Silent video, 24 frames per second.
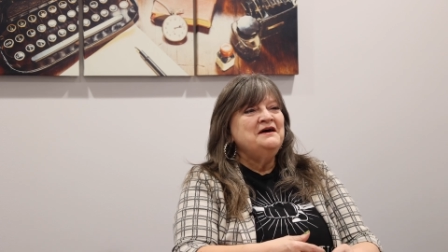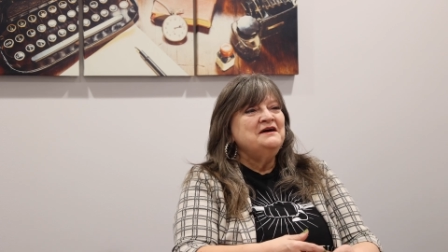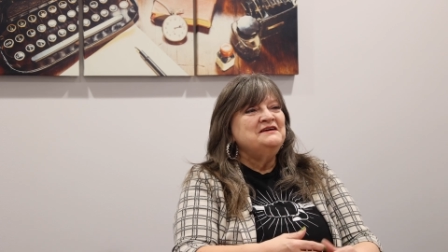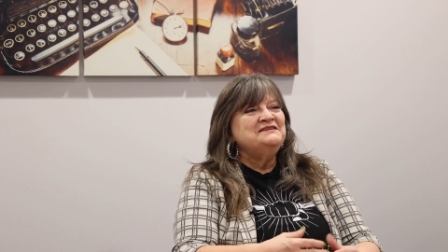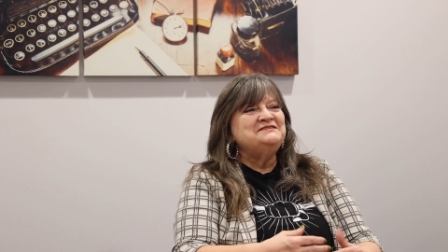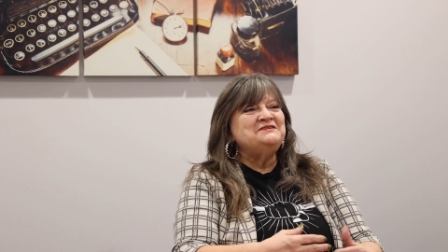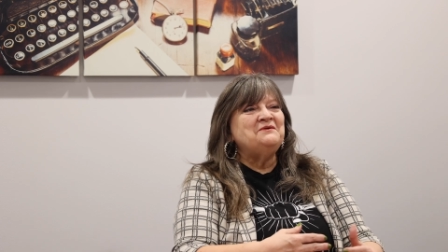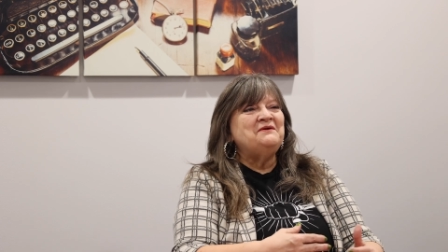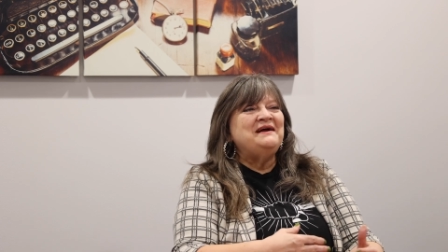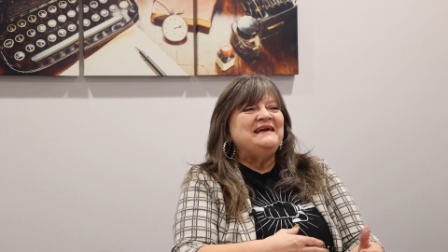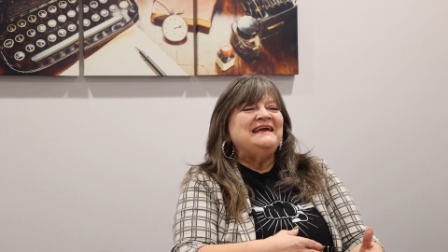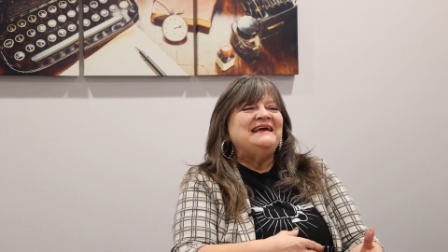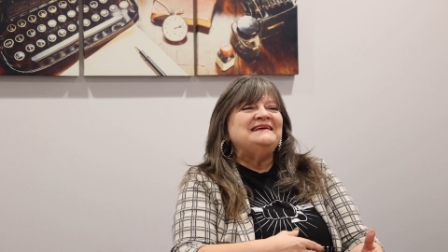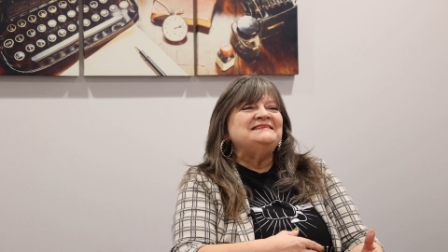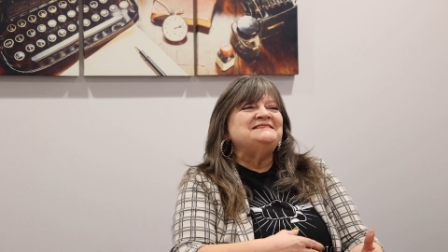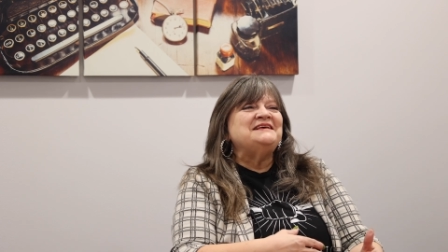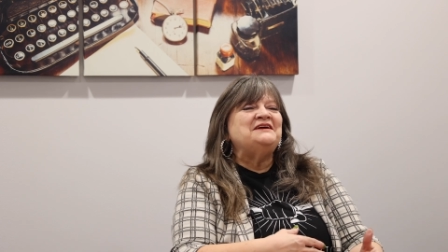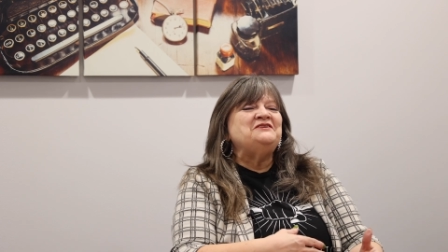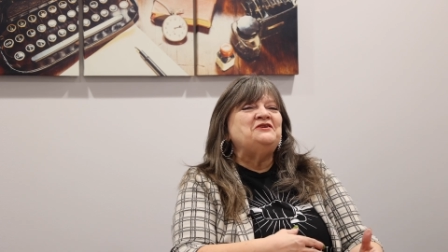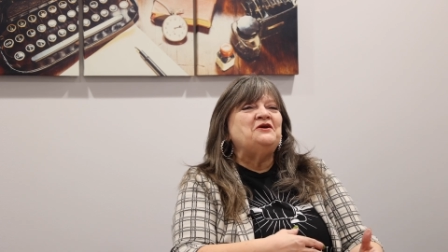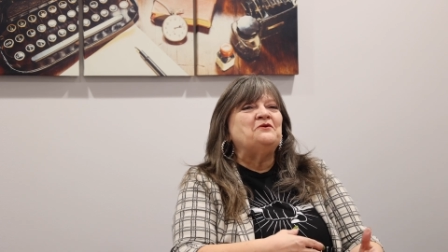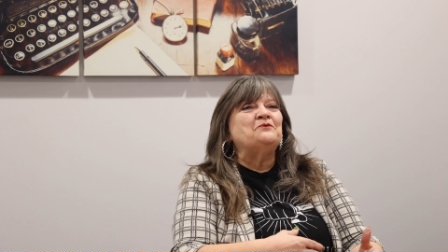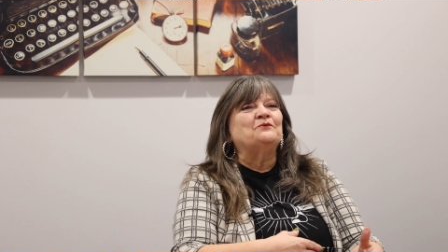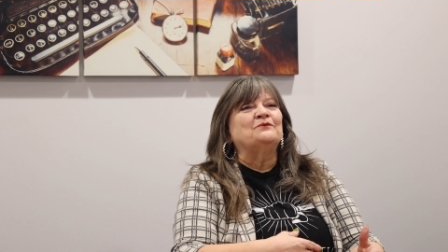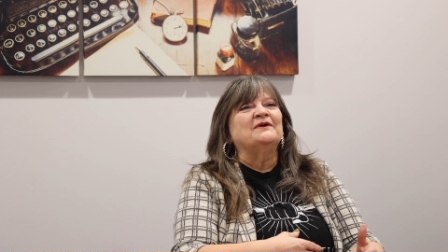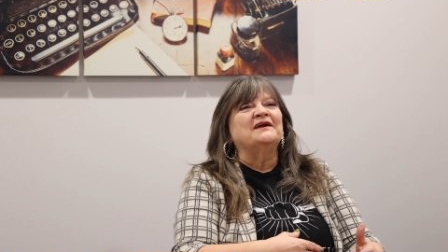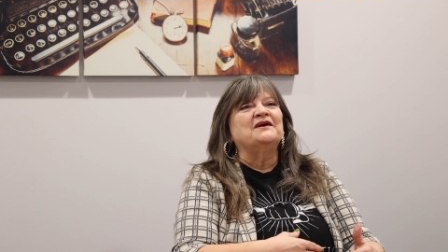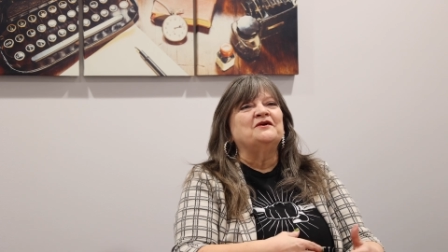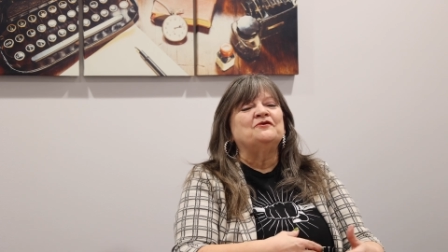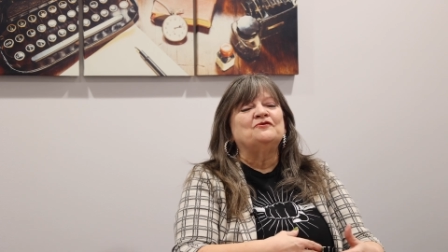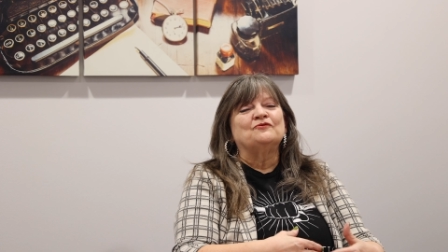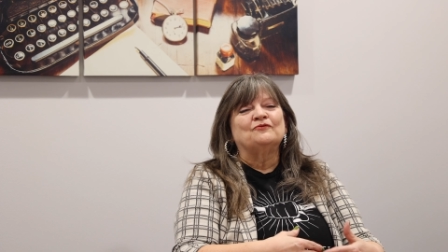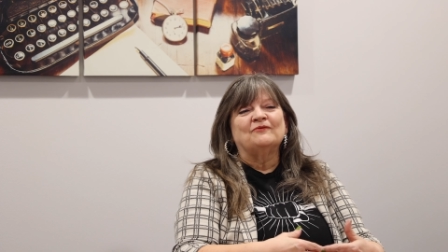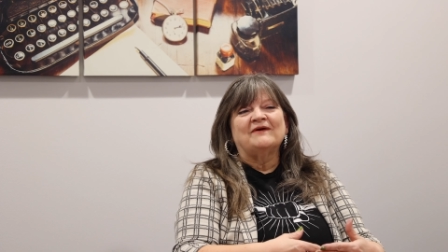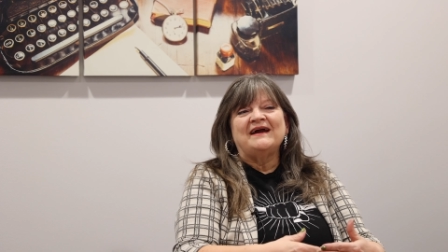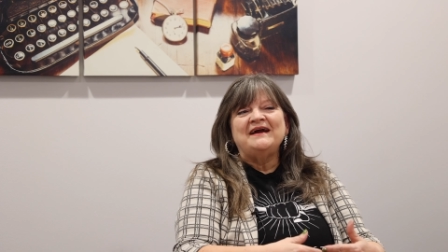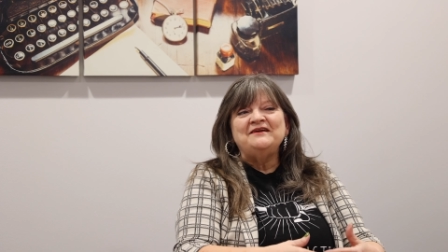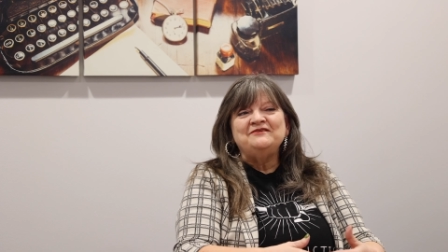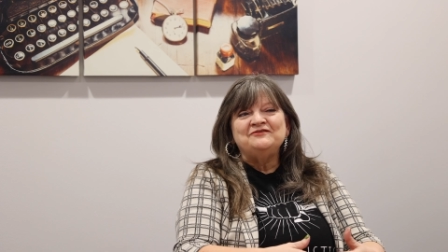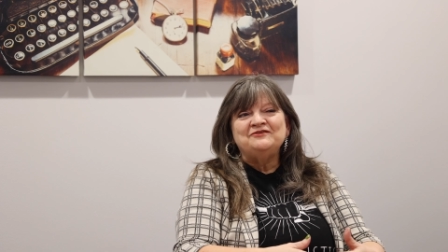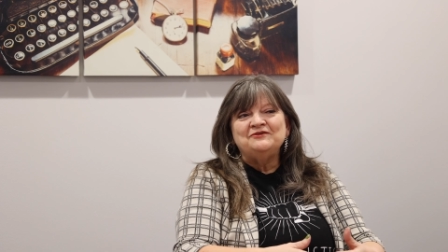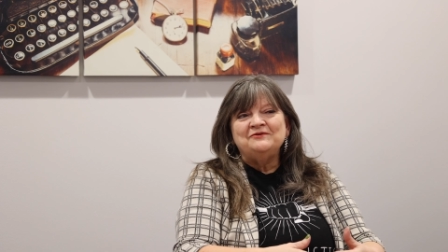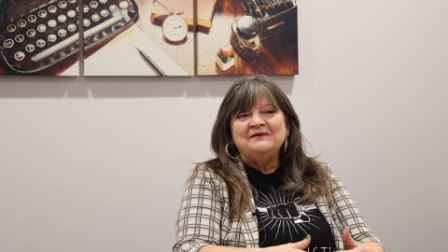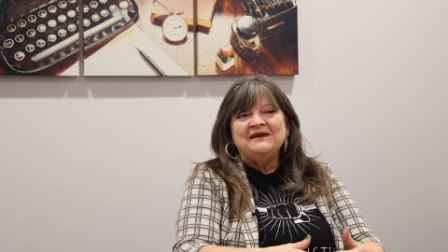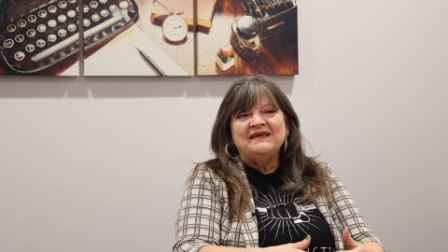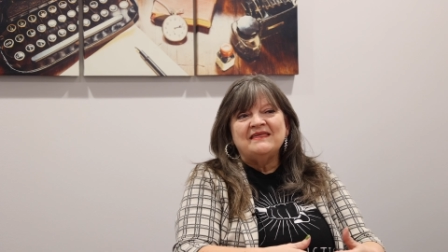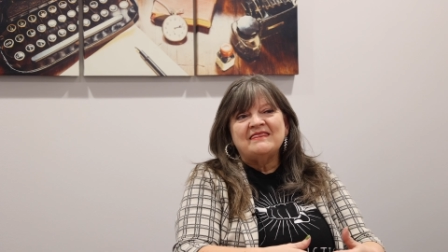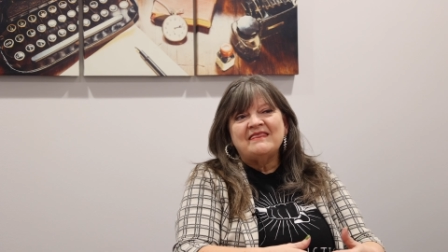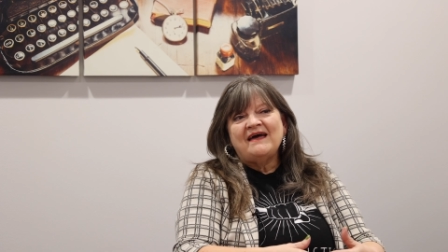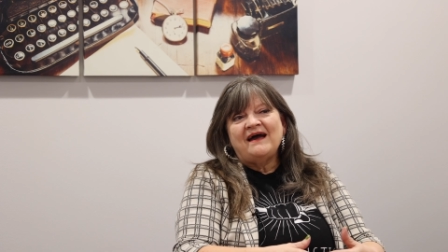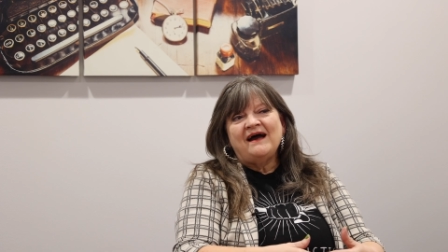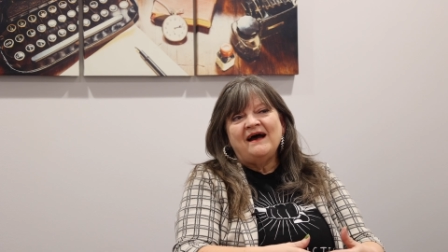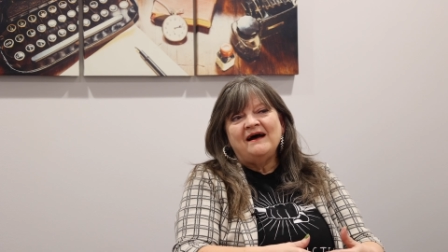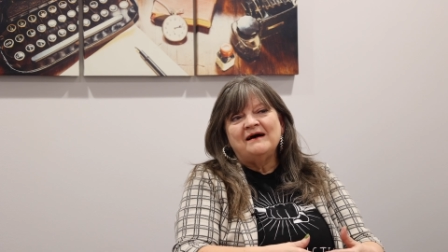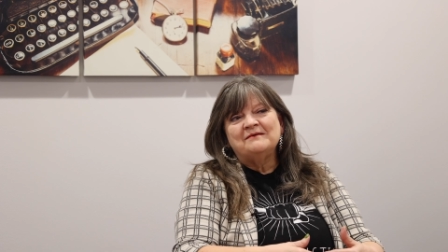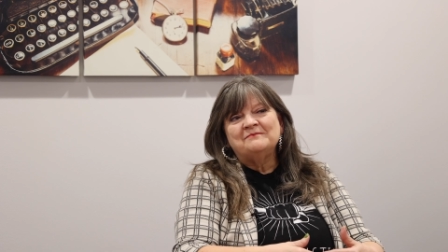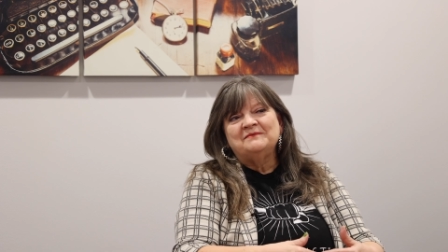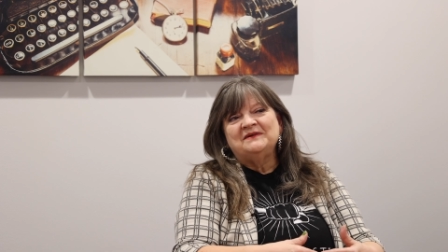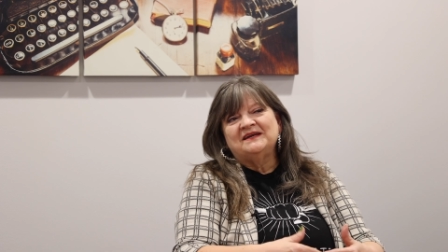I guess I don't regret doing that,